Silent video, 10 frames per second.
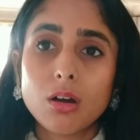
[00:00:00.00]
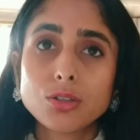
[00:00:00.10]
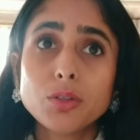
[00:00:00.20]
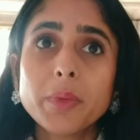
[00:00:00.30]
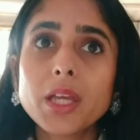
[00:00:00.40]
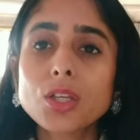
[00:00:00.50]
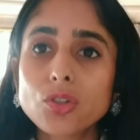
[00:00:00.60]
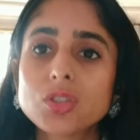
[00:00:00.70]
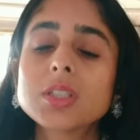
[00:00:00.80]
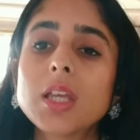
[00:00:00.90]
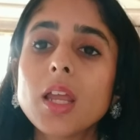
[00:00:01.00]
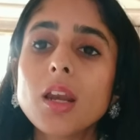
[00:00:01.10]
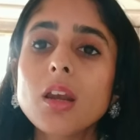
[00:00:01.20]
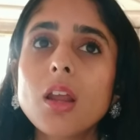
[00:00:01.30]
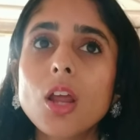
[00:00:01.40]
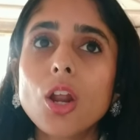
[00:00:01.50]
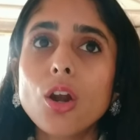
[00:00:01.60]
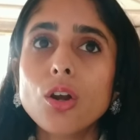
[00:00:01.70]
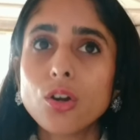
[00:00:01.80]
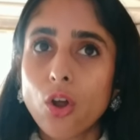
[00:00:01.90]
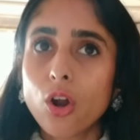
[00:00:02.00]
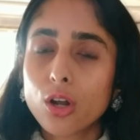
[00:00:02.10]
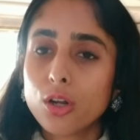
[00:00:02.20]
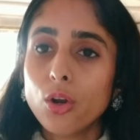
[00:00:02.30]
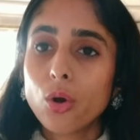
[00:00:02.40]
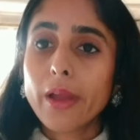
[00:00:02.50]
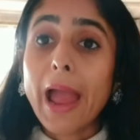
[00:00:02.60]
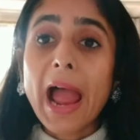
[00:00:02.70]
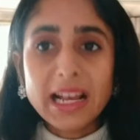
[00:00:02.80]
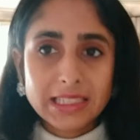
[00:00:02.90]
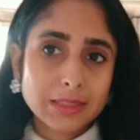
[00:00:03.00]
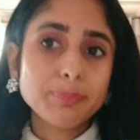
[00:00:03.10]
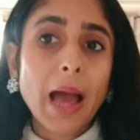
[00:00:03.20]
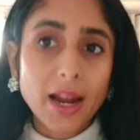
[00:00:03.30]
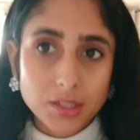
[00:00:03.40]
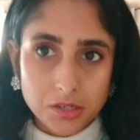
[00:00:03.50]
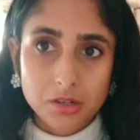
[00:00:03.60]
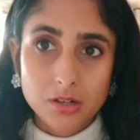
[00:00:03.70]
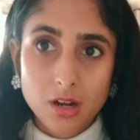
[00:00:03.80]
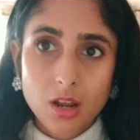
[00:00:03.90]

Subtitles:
to make your skin not look as battered,